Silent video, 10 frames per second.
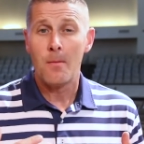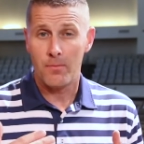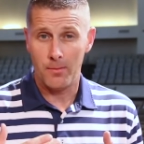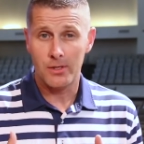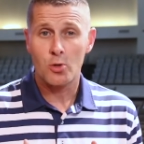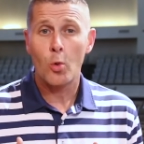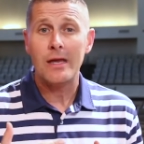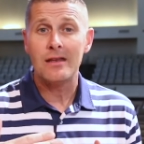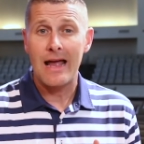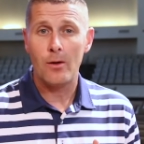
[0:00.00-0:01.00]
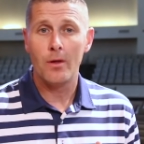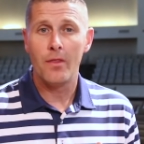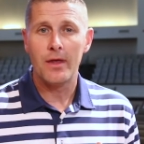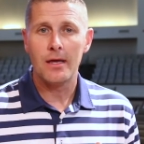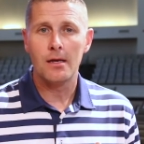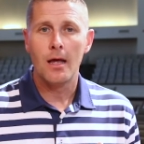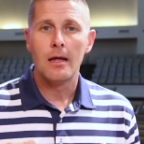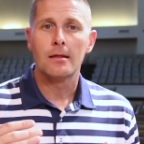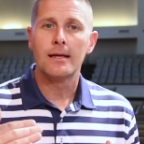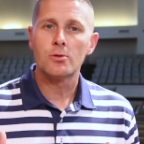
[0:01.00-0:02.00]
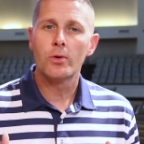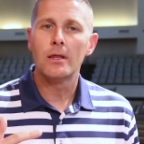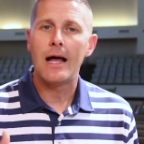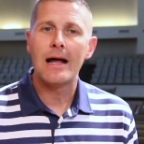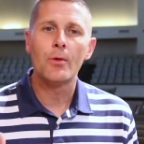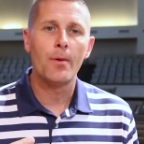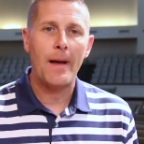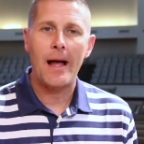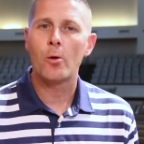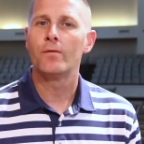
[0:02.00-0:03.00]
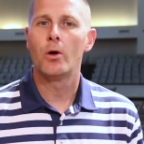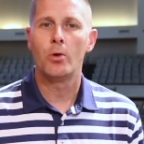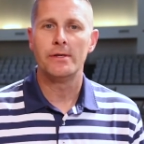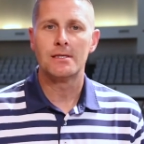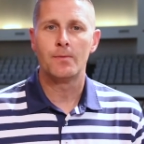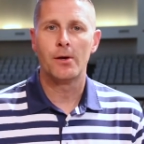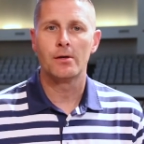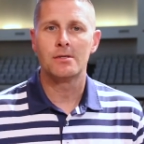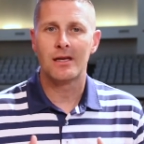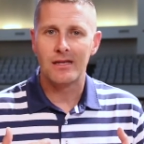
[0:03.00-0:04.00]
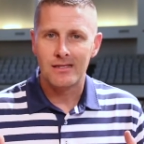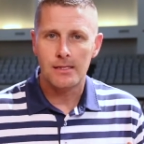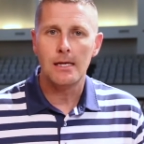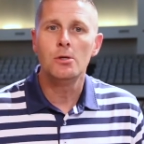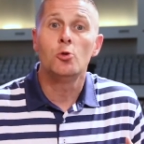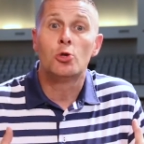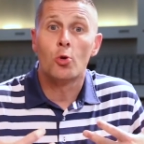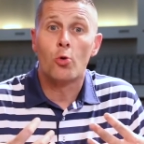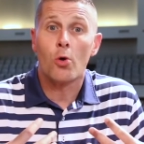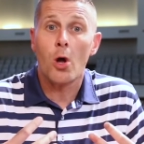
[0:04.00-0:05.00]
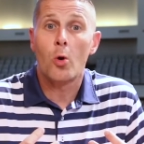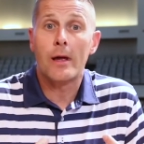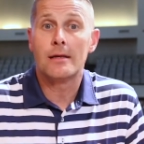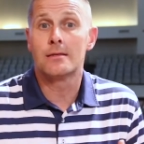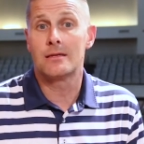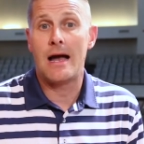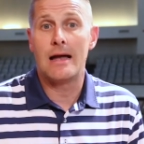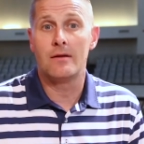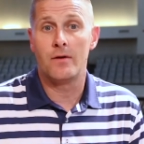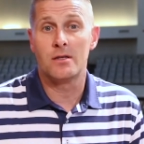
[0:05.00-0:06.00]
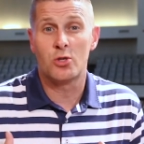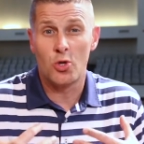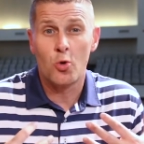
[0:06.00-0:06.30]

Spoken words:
But between now and then, let's rely on the power of the Holy Spirit to continue to grow inside of us, to